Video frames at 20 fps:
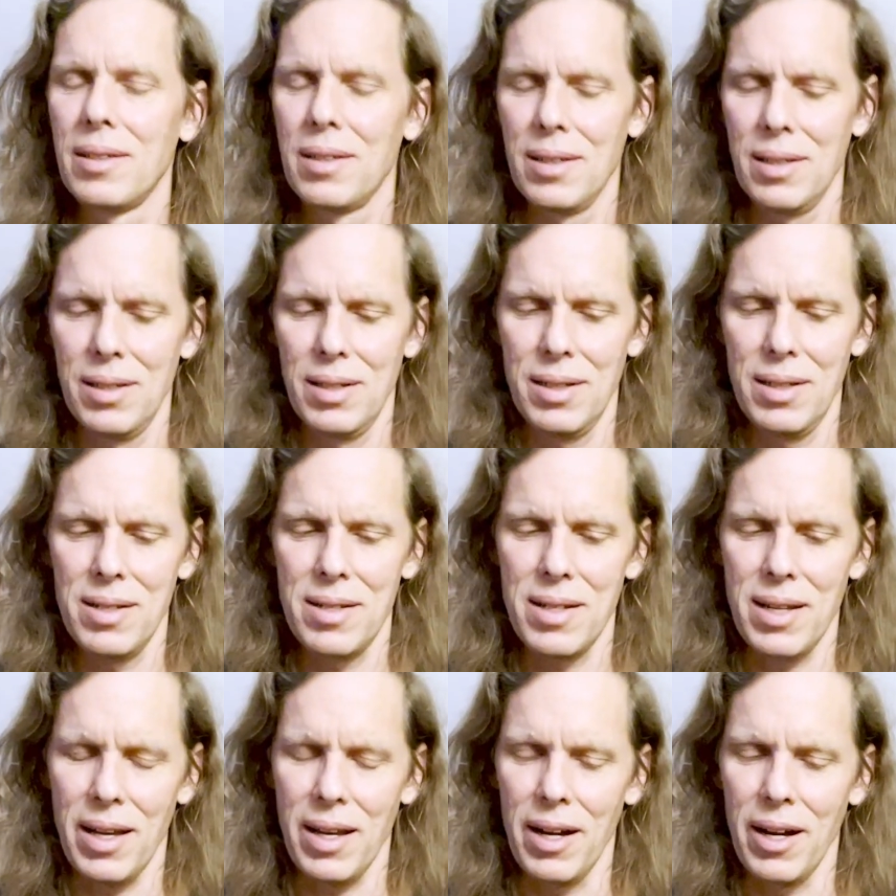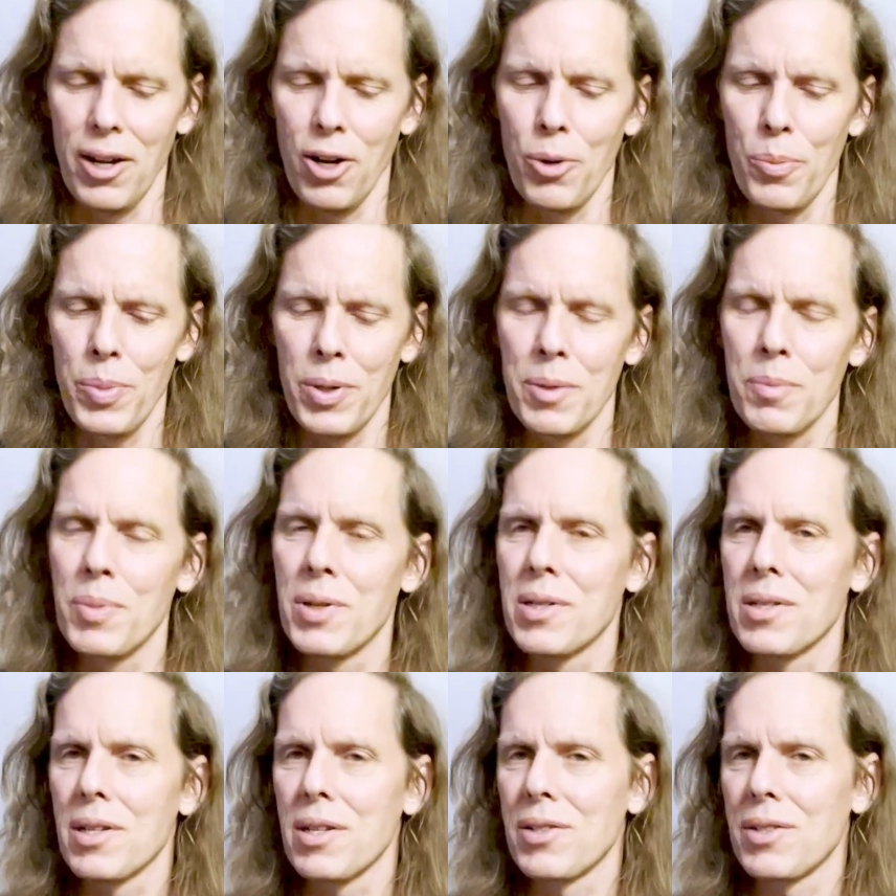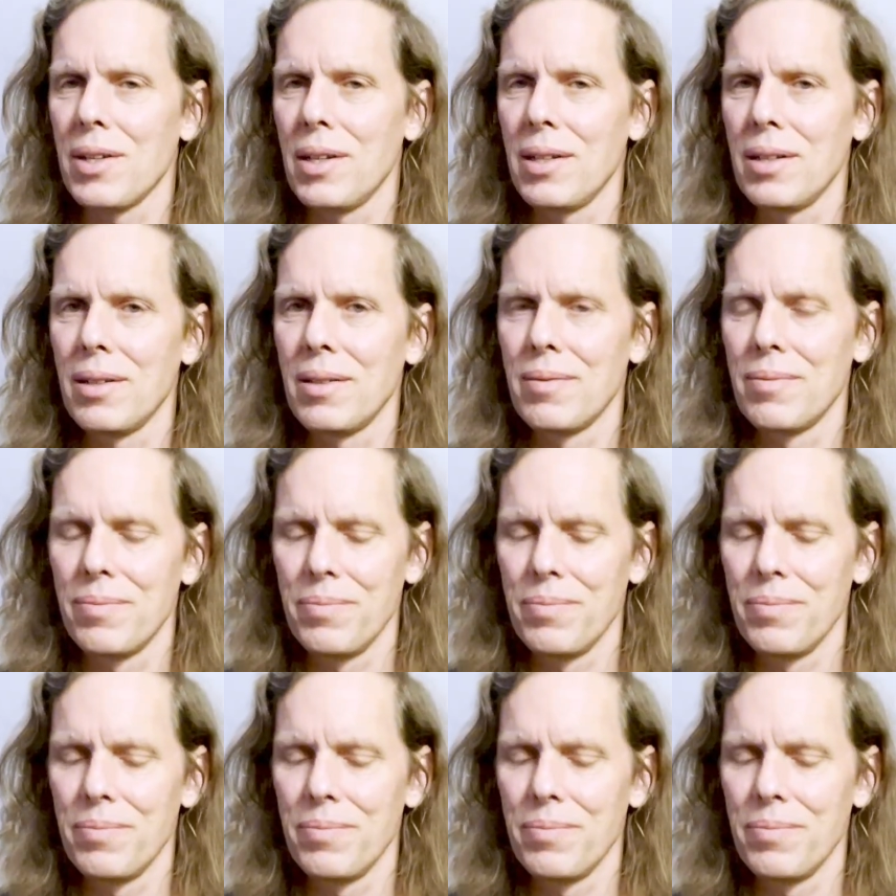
down an open position.